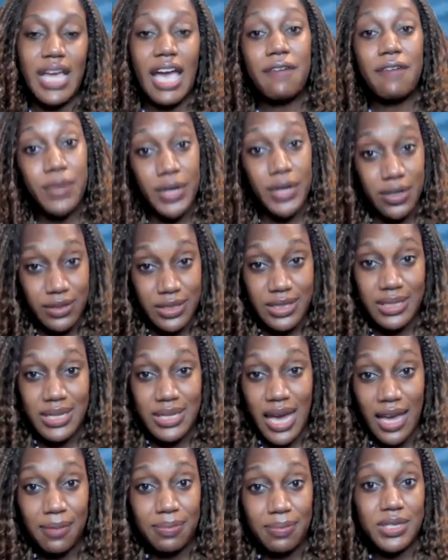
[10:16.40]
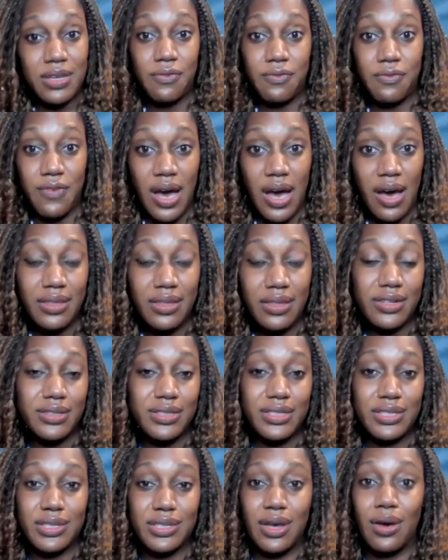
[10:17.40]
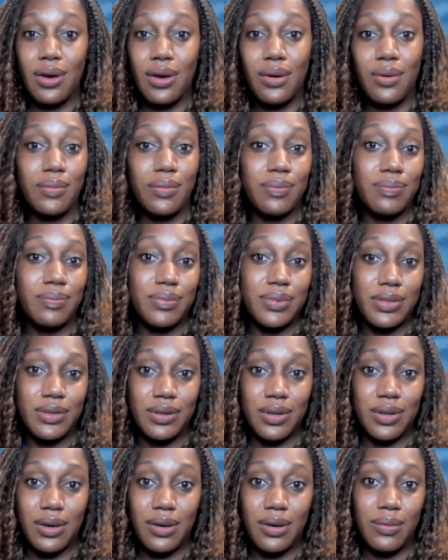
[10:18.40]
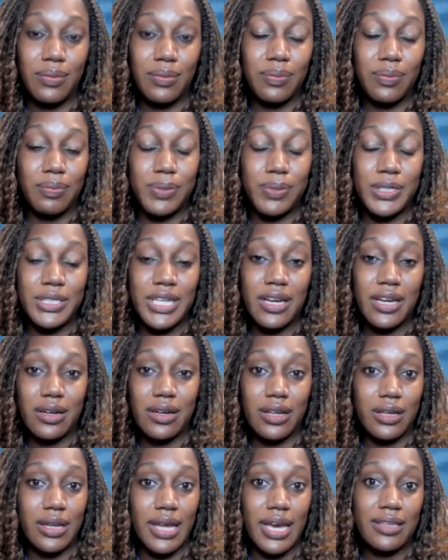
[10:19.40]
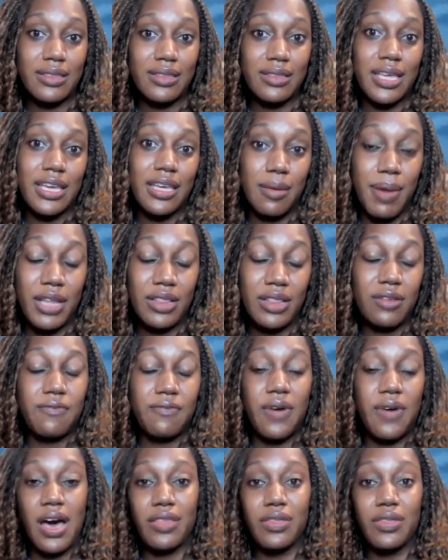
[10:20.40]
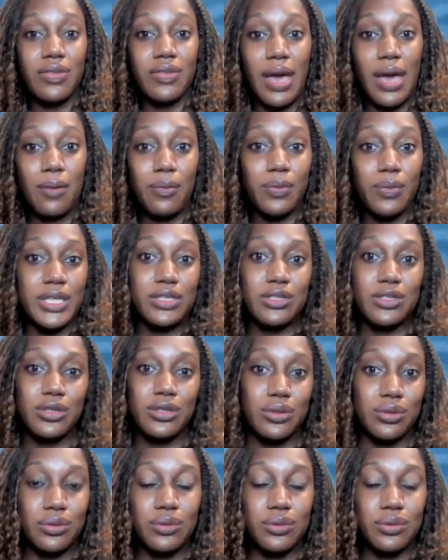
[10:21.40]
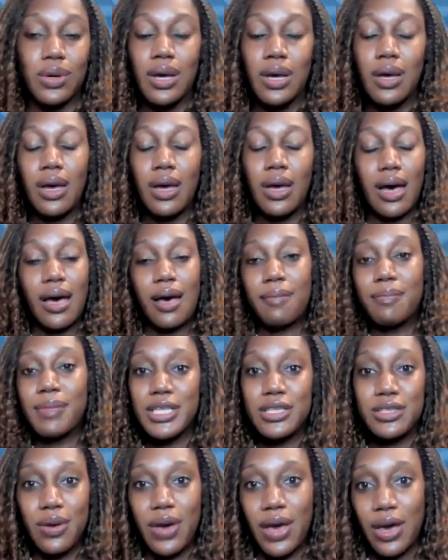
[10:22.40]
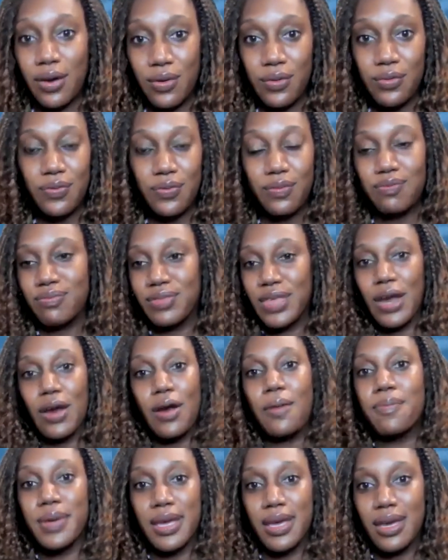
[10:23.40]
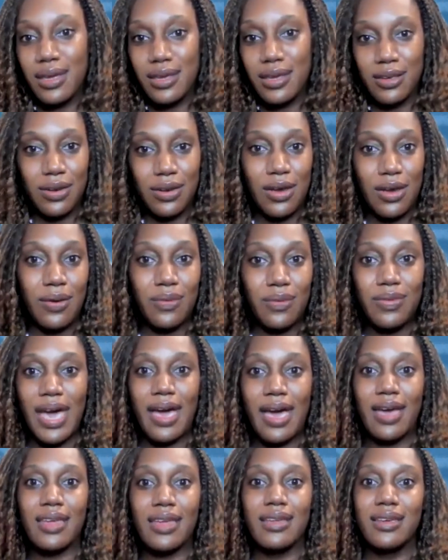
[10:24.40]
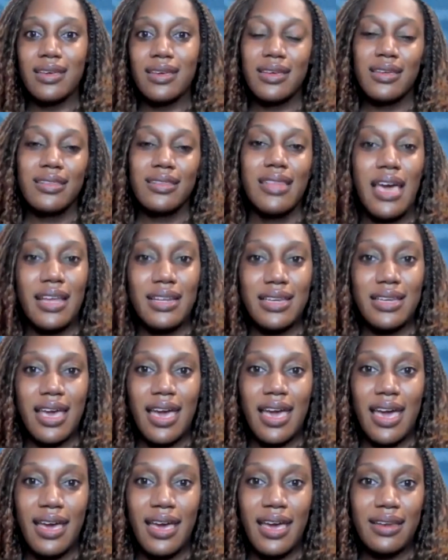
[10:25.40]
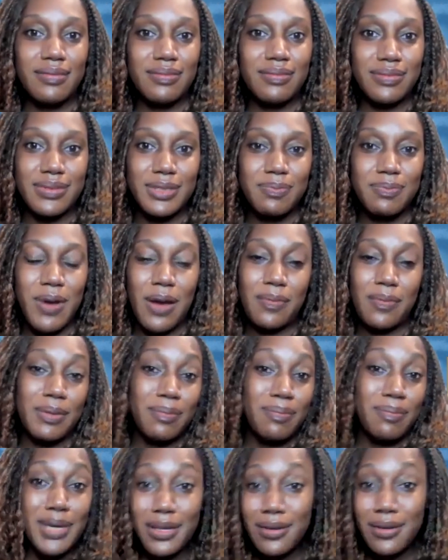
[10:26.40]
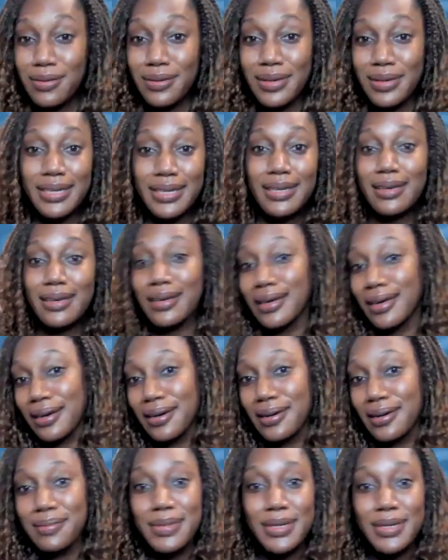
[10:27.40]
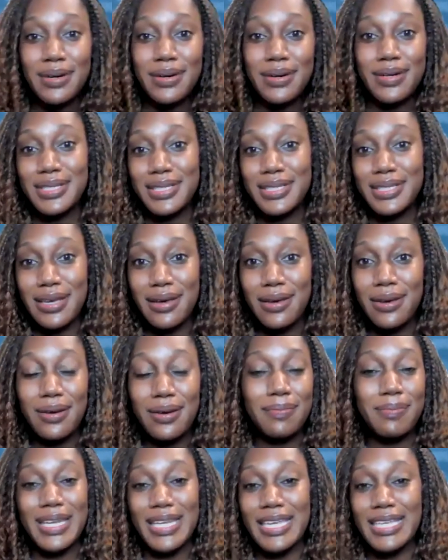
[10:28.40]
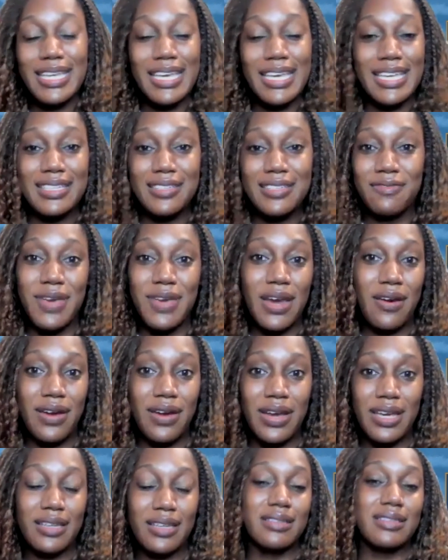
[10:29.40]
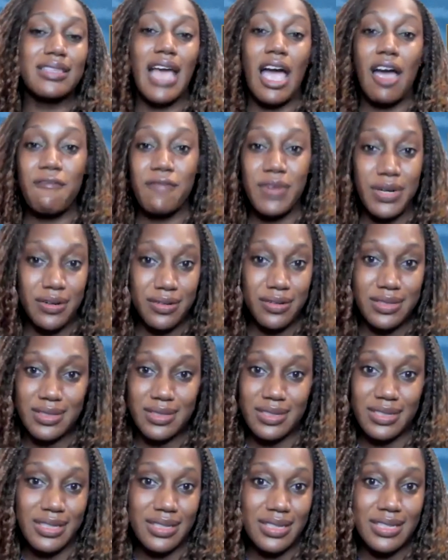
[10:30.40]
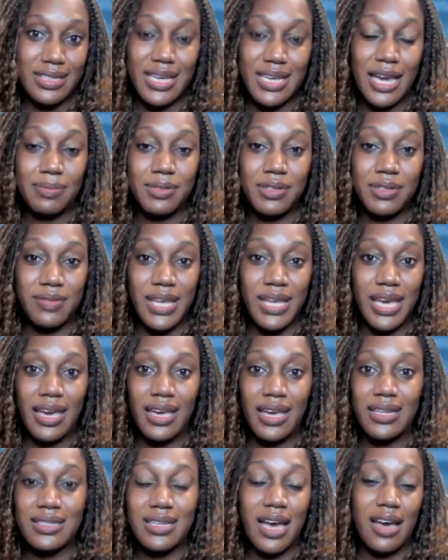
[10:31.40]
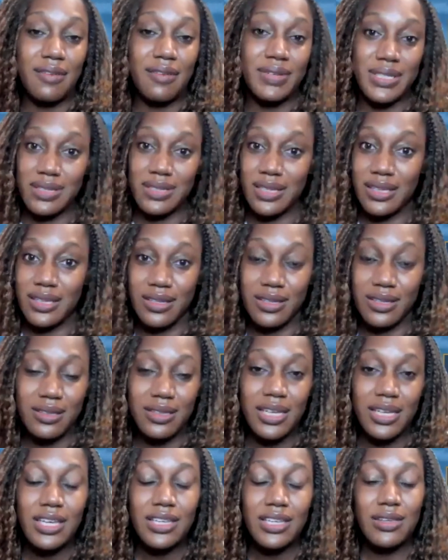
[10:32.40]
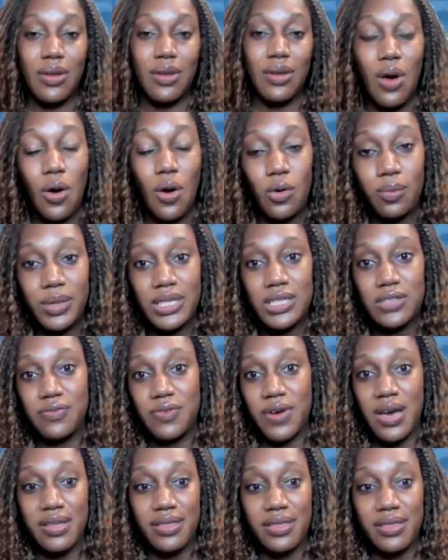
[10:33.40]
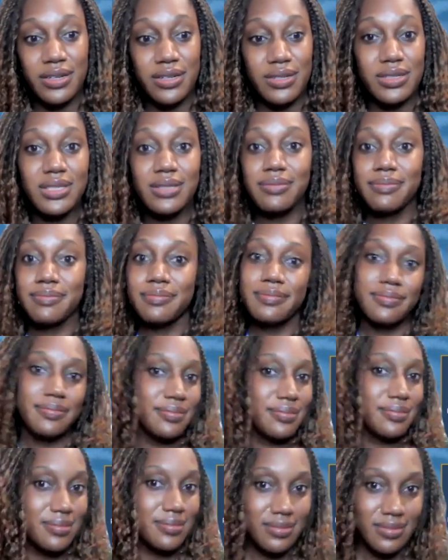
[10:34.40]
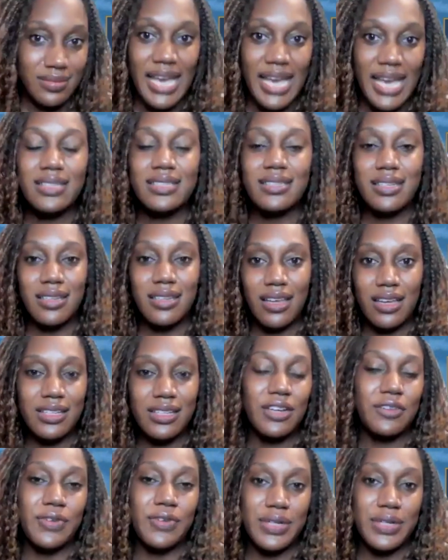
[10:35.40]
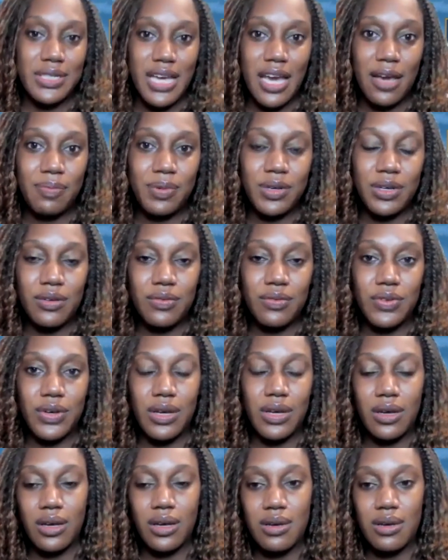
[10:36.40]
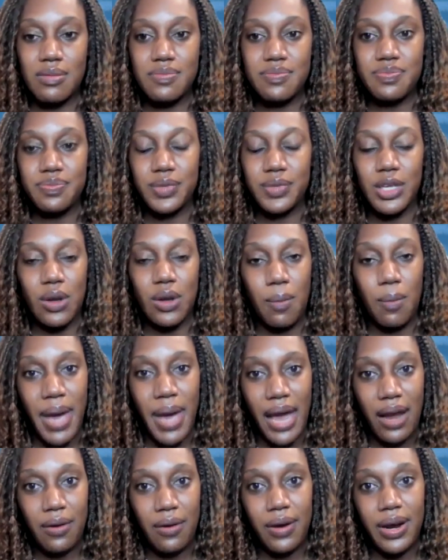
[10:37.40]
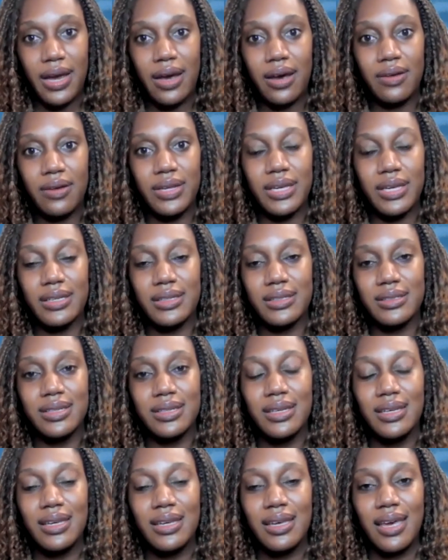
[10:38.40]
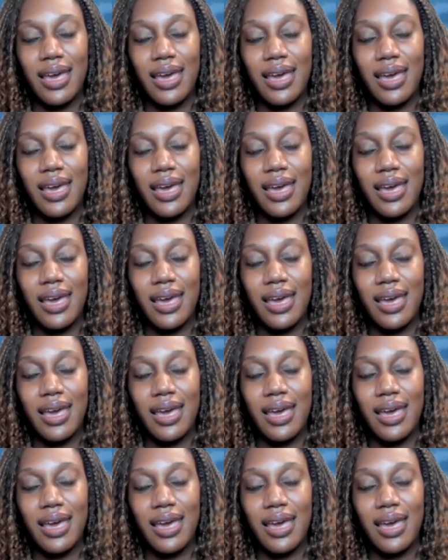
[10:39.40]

diverse types of fathers. So, particularly like thinking about the father that went to mental health therapy, that dad is probably middle income or so, but it's very diverse in the types of dads. Obviously, the homeless fathers, that's a different type of background and